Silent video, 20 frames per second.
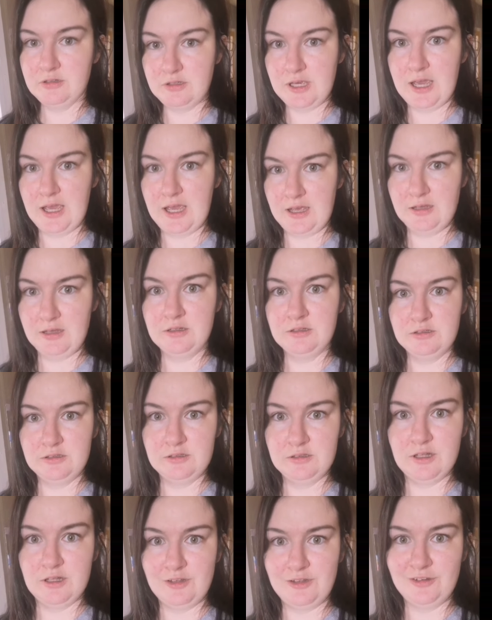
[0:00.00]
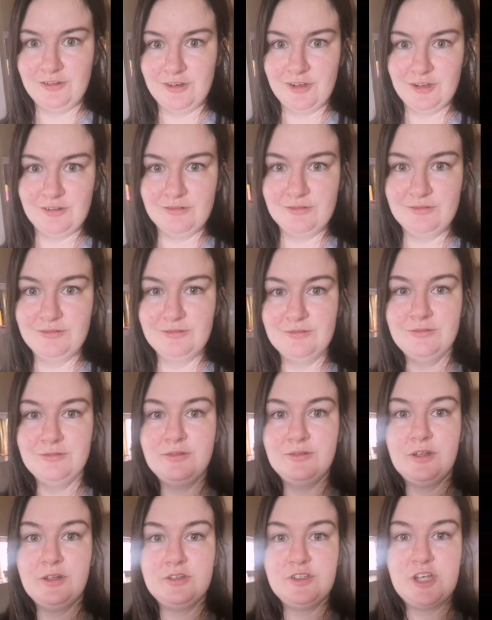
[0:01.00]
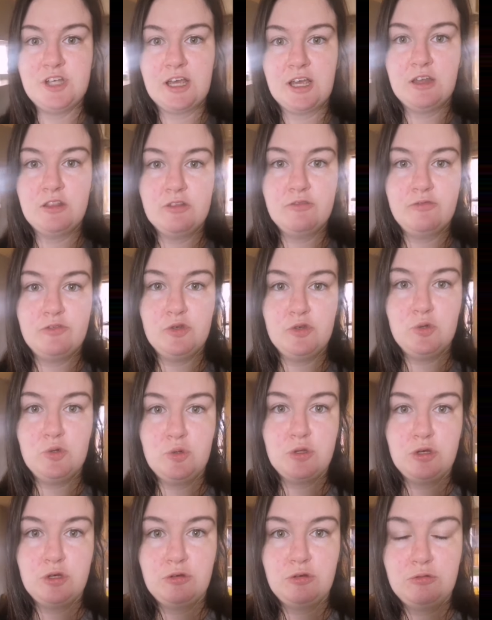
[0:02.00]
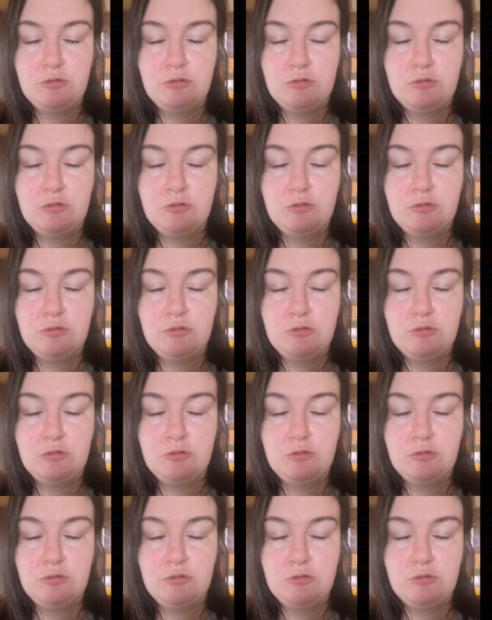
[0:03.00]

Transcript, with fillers: Yeah, let's do it. Check out the view though.